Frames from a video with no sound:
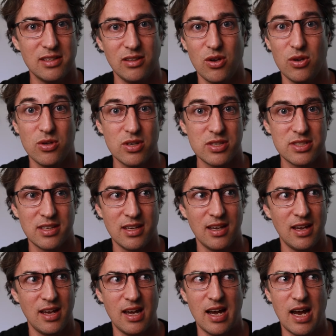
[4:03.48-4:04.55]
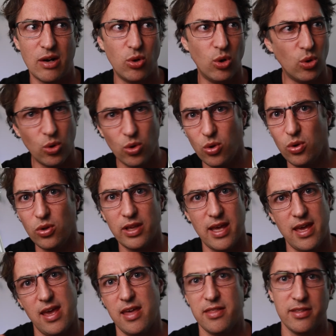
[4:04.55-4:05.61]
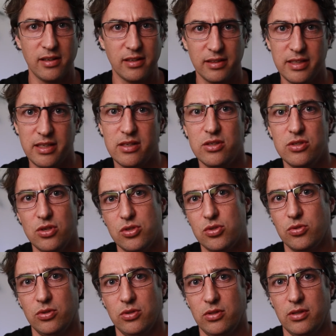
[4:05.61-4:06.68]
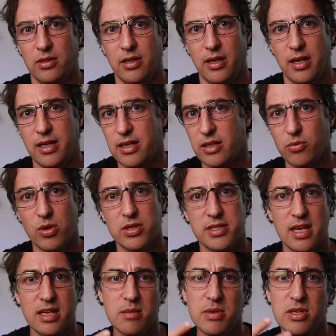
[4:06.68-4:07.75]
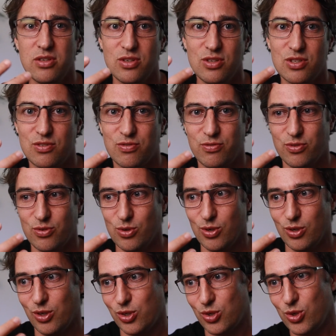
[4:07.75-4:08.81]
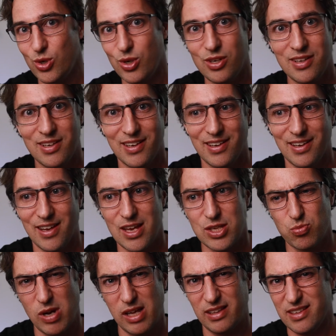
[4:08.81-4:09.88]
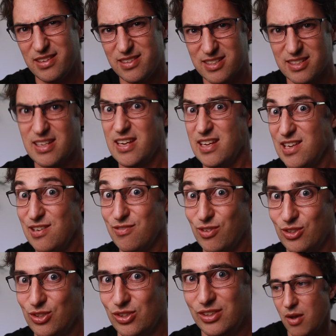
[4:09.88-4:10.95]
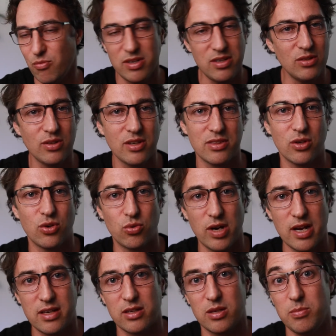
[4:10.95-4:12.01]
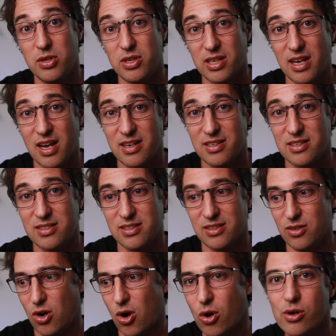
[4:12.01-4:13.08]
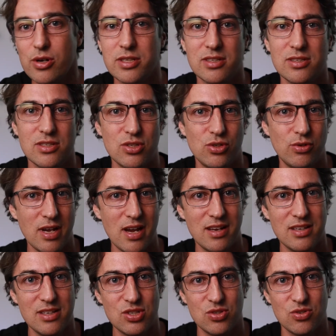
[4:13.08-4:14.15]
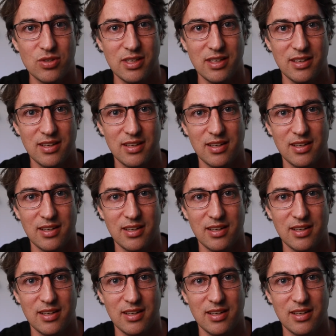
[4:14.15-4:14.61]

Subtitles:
and LOGOS, are all ethically neutral. In other words, they can be used for good as well as evil. And when you look at the great communicators and orators throughout history,